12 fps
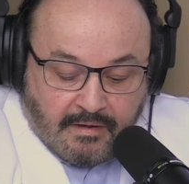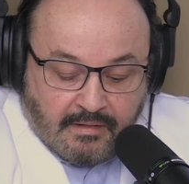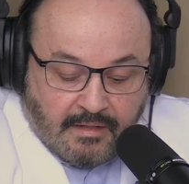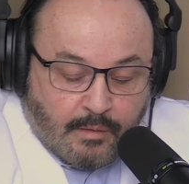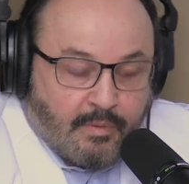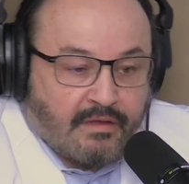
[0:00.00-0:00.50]
In
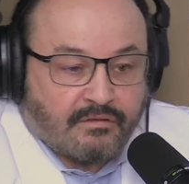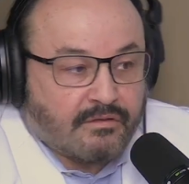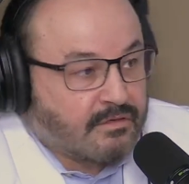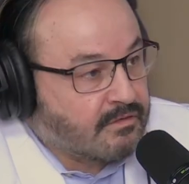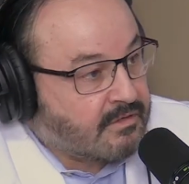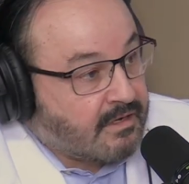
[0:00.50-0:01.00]
a lot of
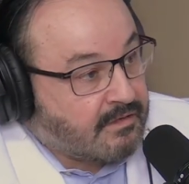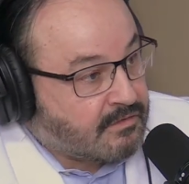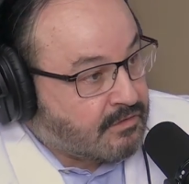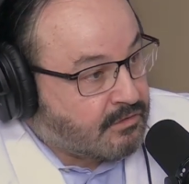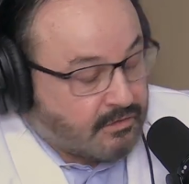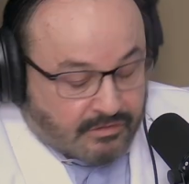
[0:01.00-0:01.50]
patients, because the
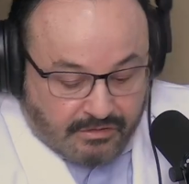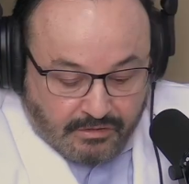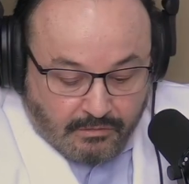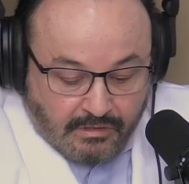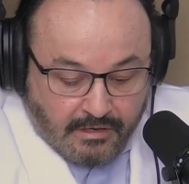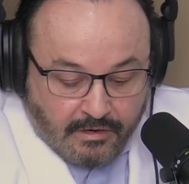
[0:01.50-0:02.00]
incision's
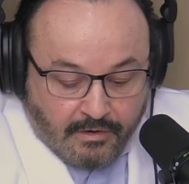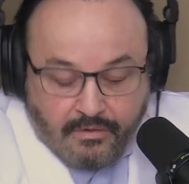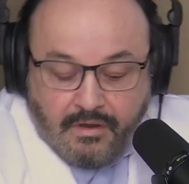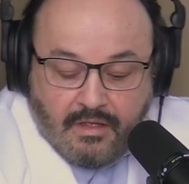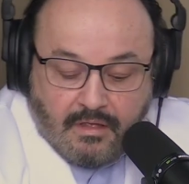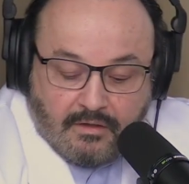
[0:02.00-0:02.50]
so
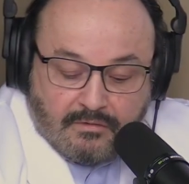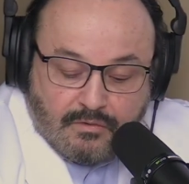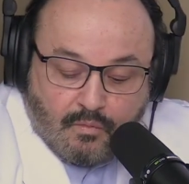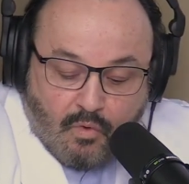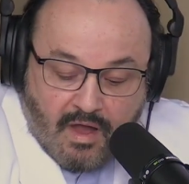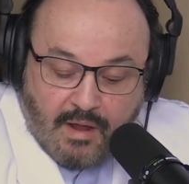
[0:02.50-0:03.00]
low.
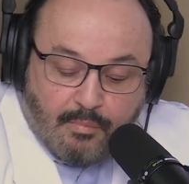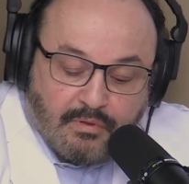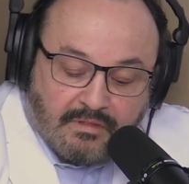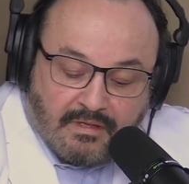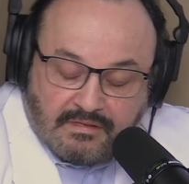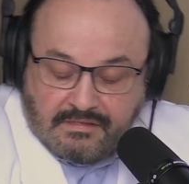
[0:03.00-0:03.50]
So why
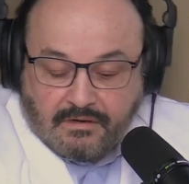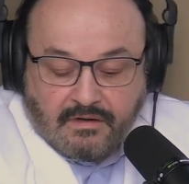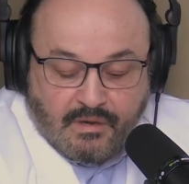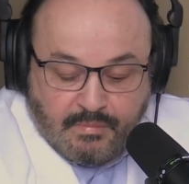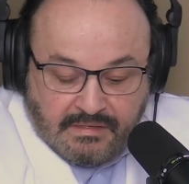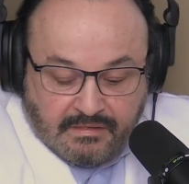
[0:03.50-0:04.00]
put that
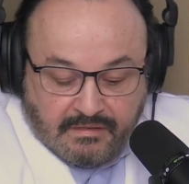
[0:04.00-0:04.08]
scar up at